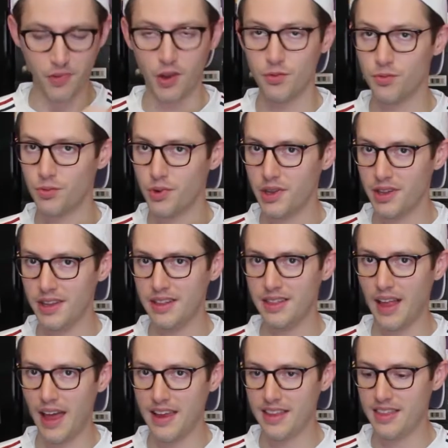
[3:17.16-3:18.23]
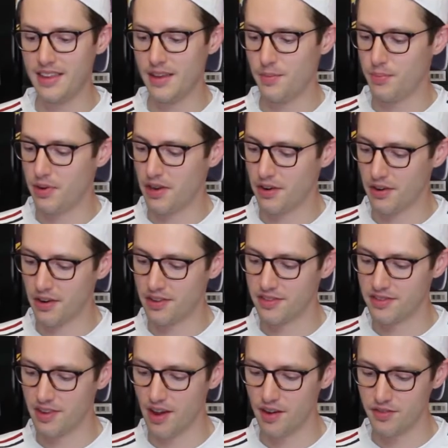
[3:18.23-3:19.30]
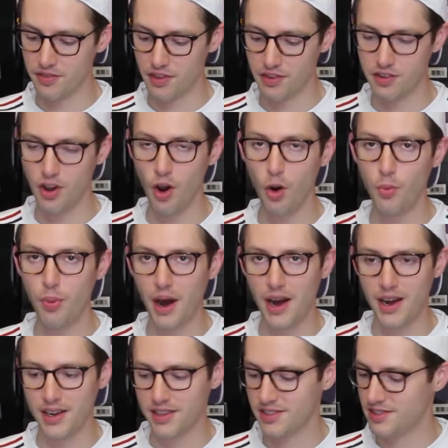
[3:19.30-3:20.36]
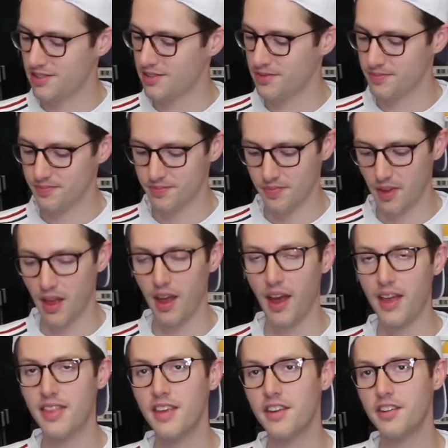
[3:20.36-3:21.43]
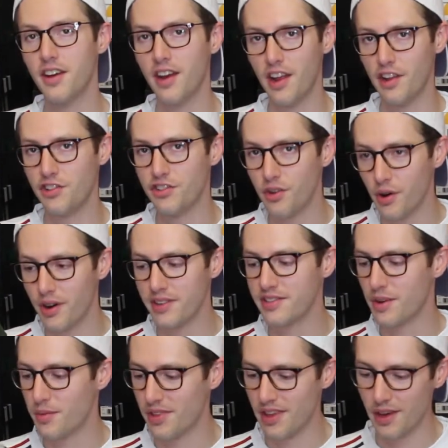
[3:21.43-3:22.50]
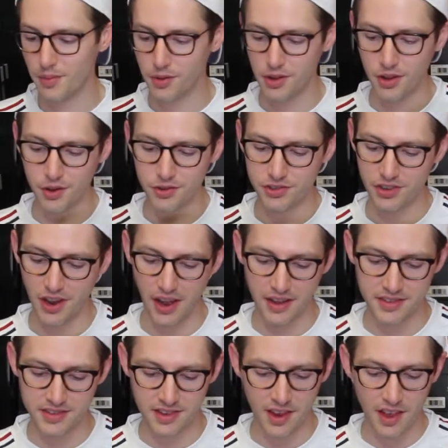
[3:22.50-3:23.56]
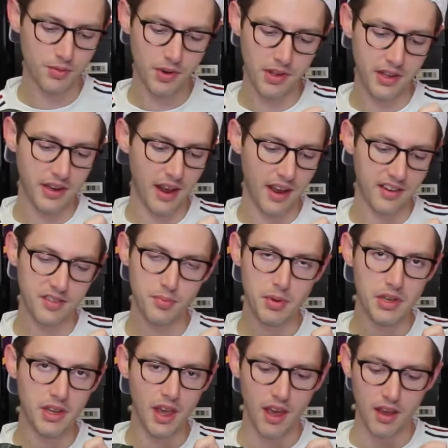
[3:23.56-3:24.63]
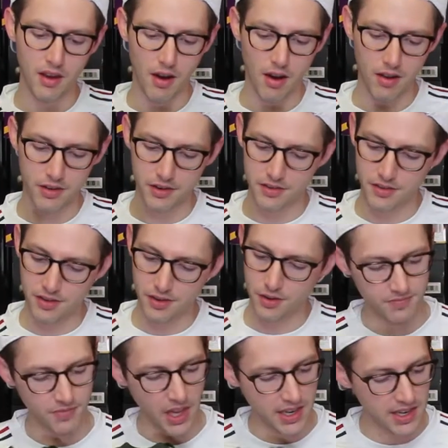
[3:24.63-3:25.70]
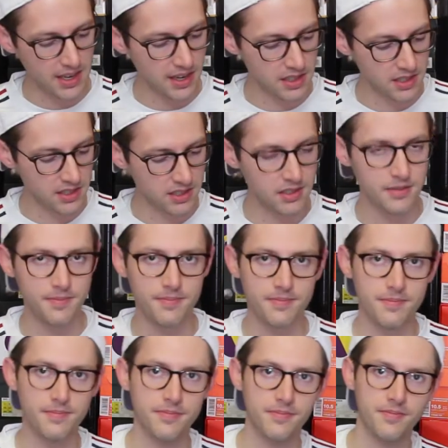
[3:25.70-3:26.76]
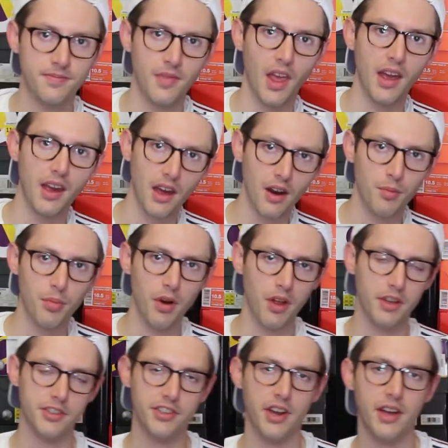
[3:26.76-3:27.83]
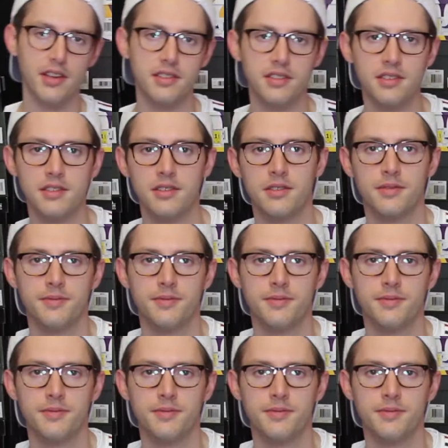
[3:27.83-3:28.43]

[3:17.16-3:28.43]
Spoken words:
Really like the appearance of the toe box. I think you're going to enjoy some of the up-close shots. Really nice PK collar too. Adidas, I gotta apologize.